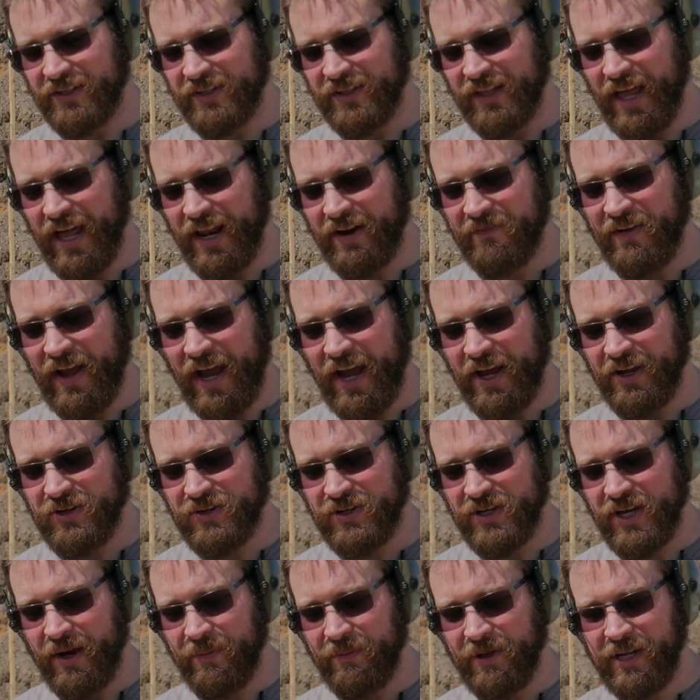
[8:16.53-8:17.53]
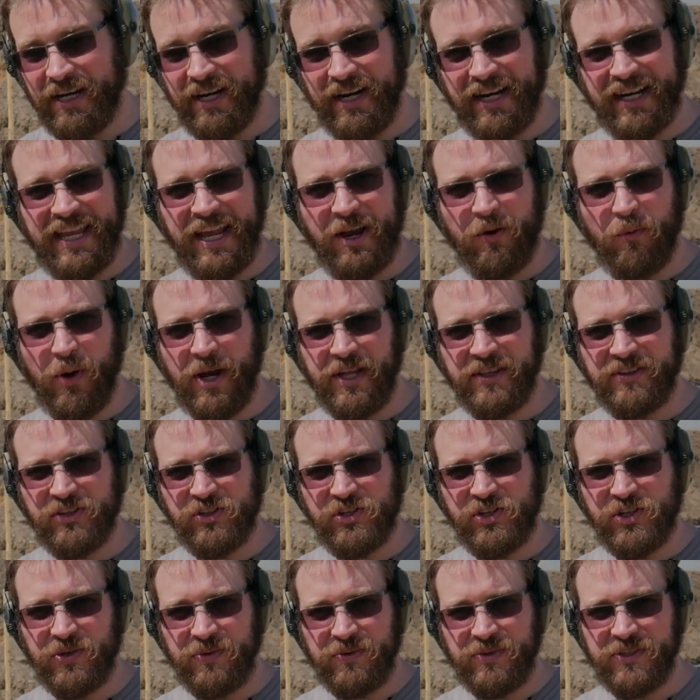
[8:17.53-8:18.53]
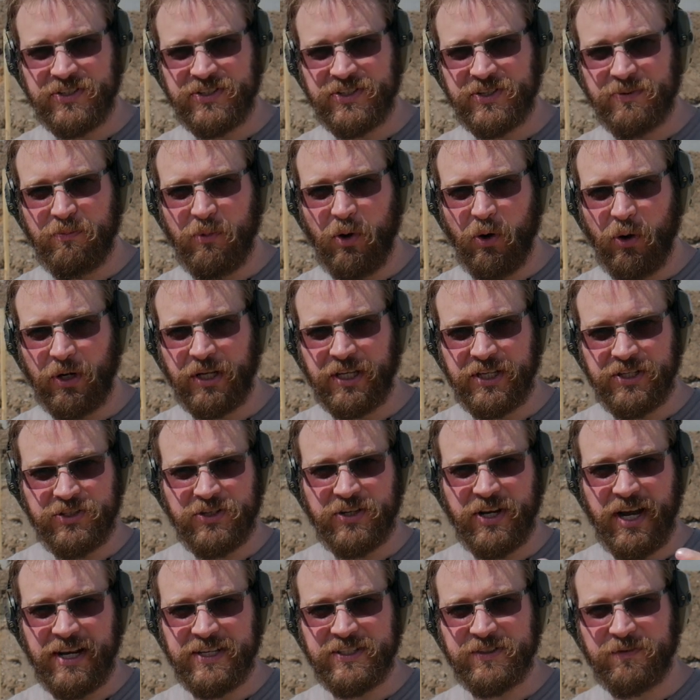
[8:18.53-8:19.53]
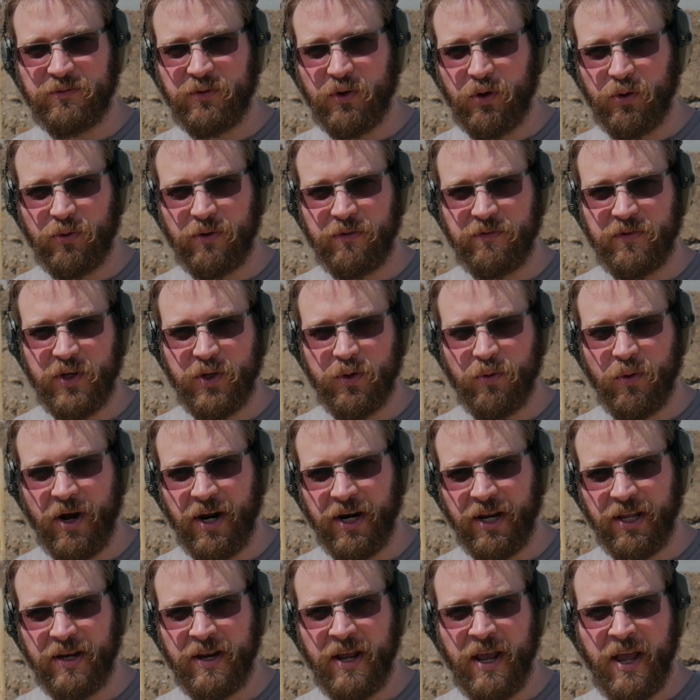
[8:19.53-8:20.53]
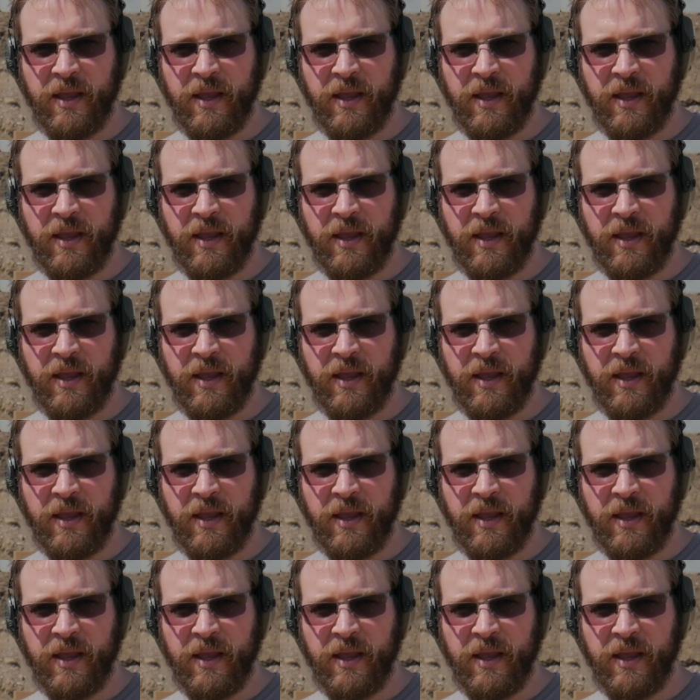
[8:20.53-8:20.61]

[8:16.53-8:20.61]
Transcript: A lot of value coming, and I can't wait to shoot this some more and get you guys a full review on it.